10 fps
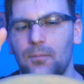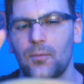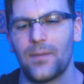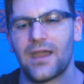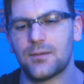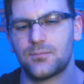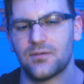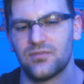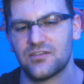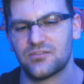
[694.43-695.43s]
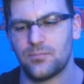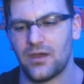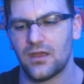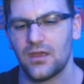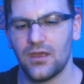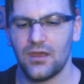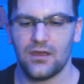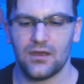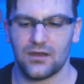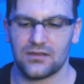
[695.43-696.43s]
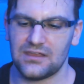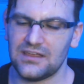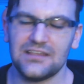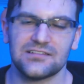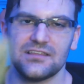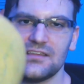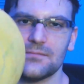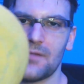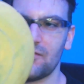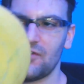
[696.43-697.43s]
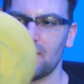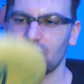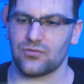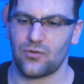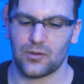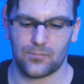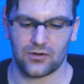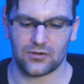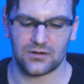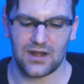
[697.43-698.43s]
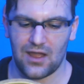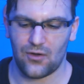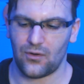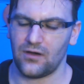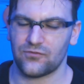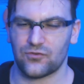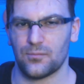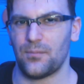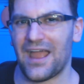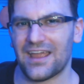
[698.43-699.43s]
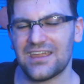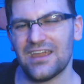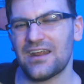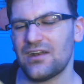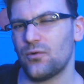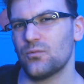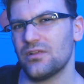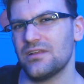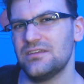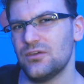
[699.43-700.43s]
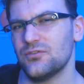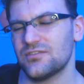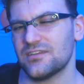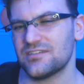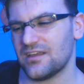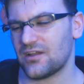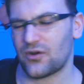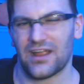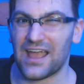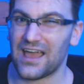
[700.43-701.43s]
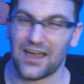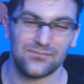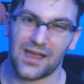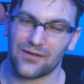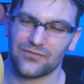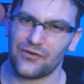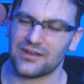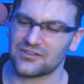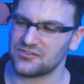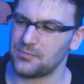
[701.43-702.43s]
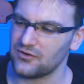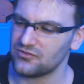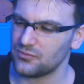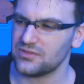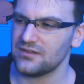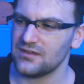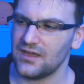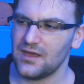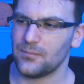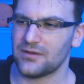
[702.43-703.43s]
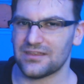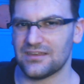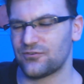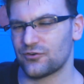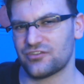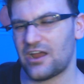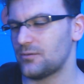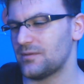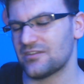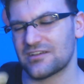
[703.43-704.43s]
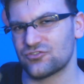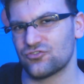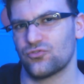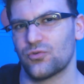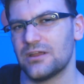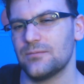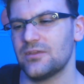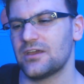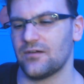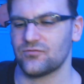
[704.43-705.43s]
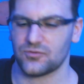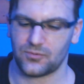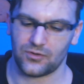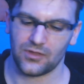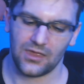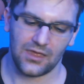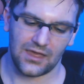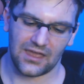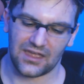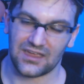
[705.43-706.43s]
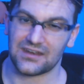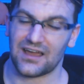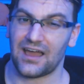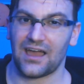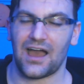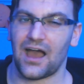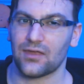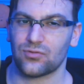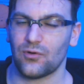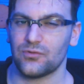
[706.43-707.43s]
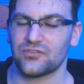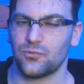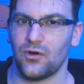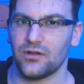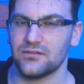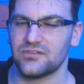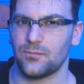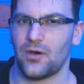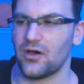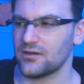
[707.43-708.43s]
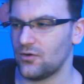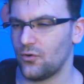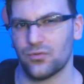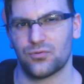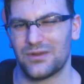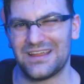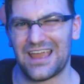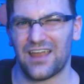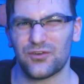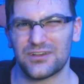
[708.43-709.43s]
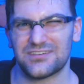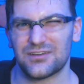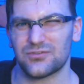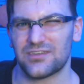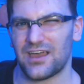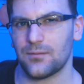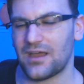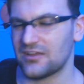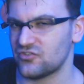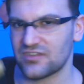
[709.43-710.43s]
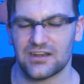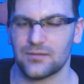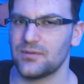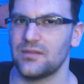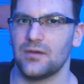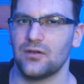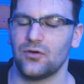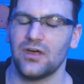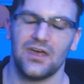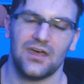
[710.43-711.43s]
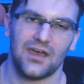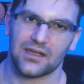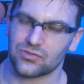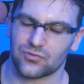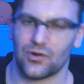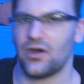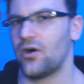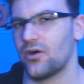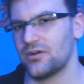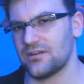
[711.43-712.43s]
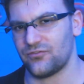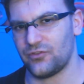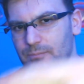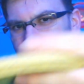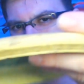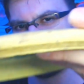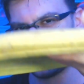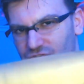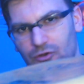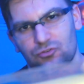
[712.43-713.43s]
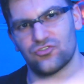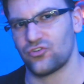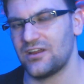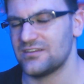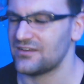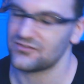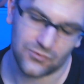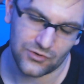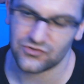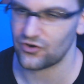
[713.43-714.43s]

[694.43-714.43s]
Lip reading: backups of this, but easily my favorite throwing putter. Now, for backhand, I don't really use this thing, or I'm not very experienced with it, but for sidearm, it's extremely comfortable, and I throw this one toboggan hole 3 every single time. I just end up in the middle. I can throw it hard. It flips up, just goes straight, doesn't really turn